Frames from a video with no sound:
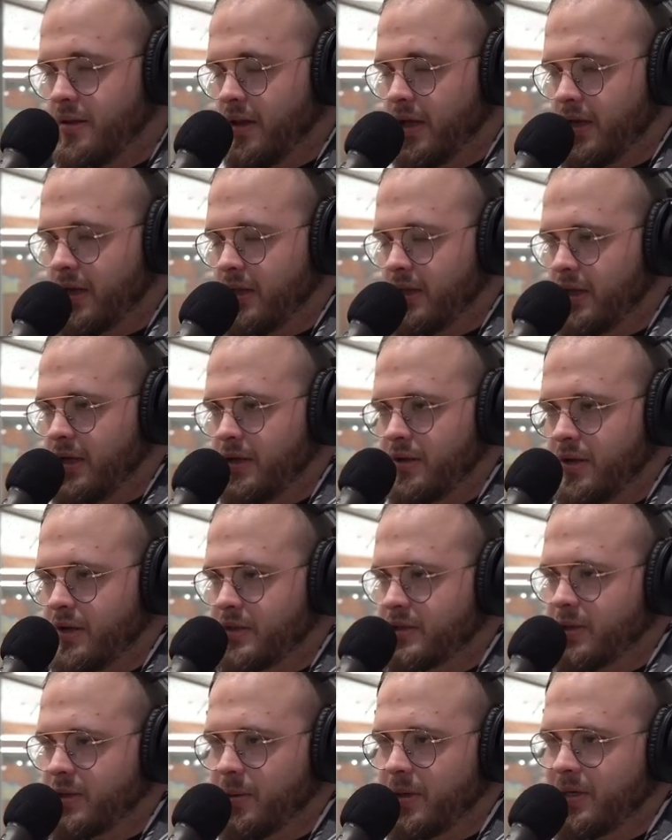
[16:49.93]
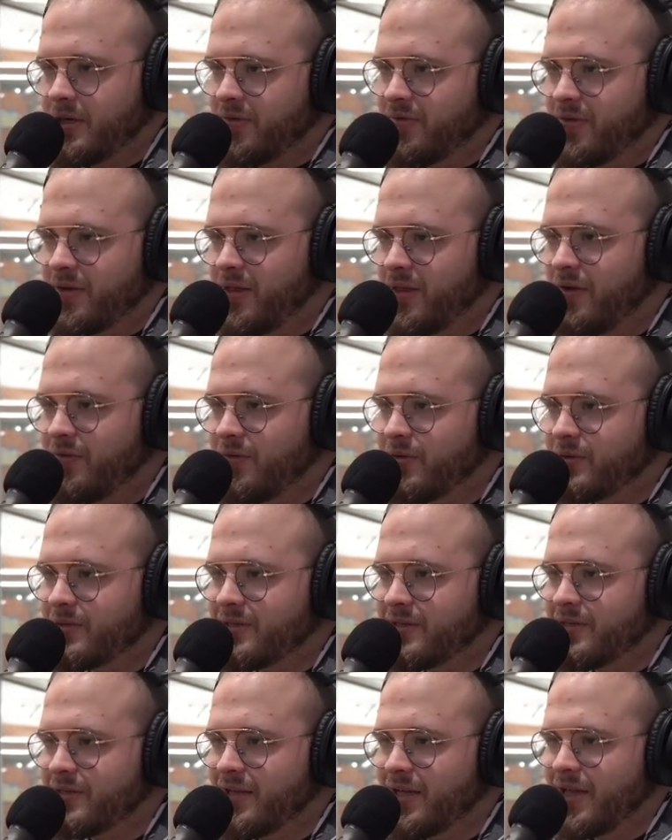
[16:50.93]
Like, illegal on so many different
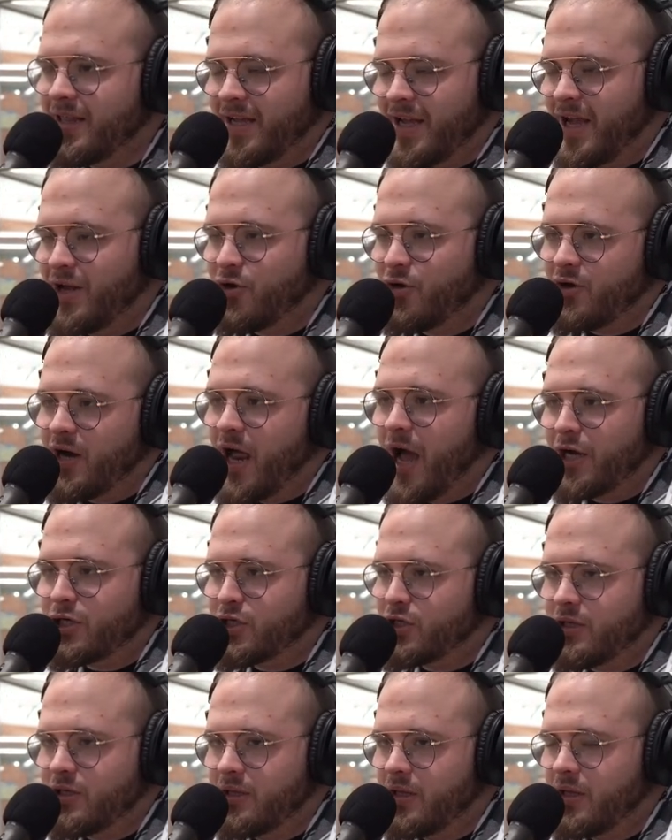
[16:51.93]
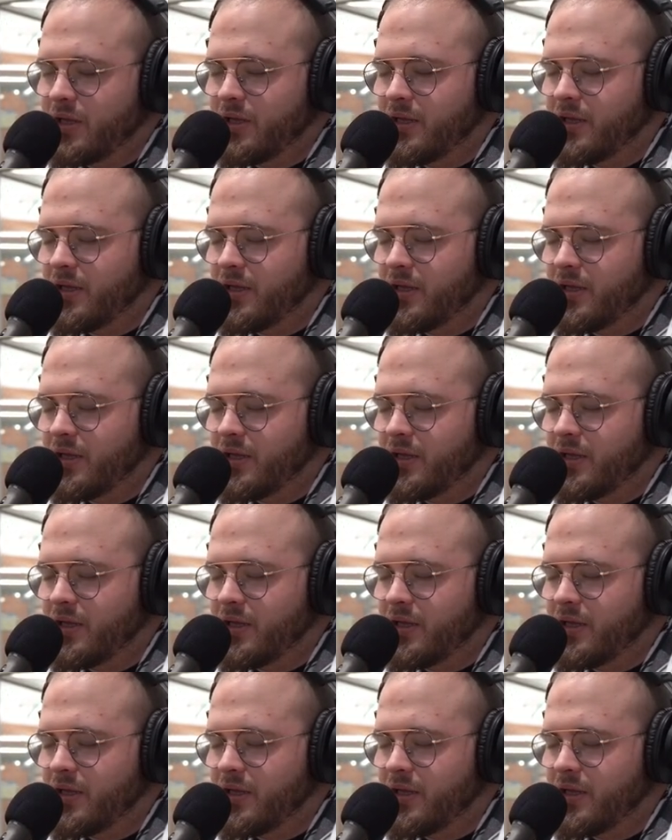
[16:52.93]
levels. Like, internationally